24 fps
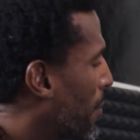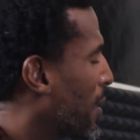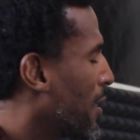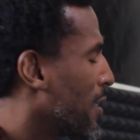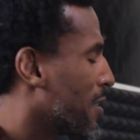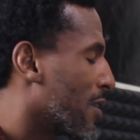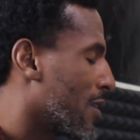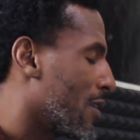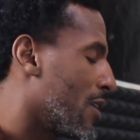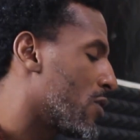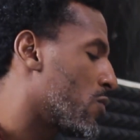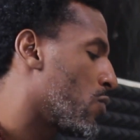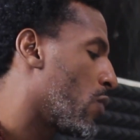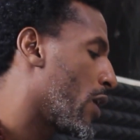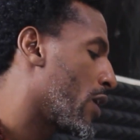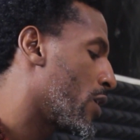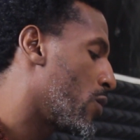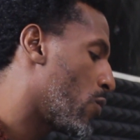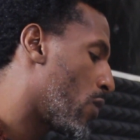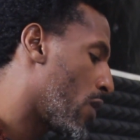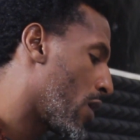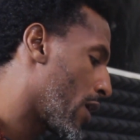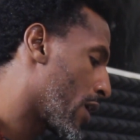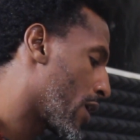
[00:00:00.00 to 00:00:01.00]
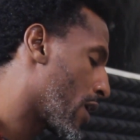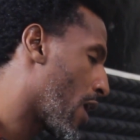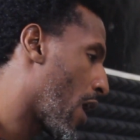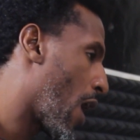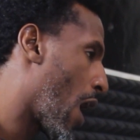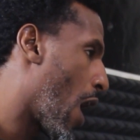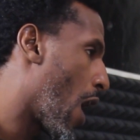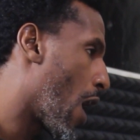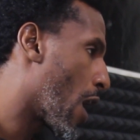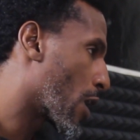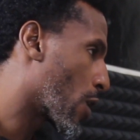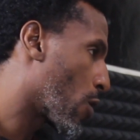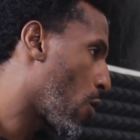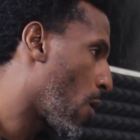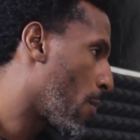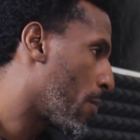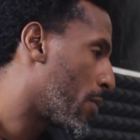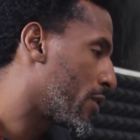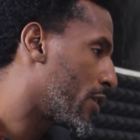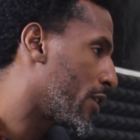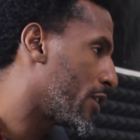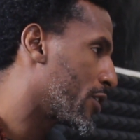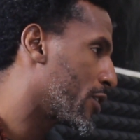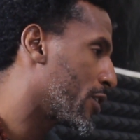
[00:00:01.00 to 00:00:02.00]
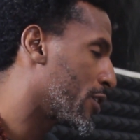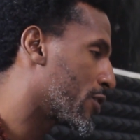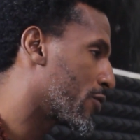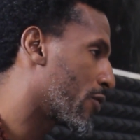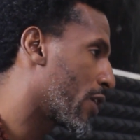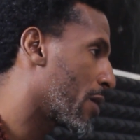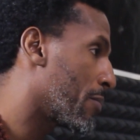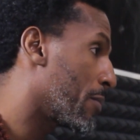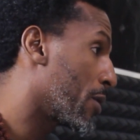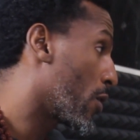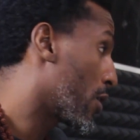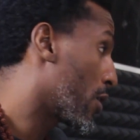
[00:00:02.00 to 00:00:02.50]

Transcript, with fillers: But listen, this is why I don't like art competitions, right?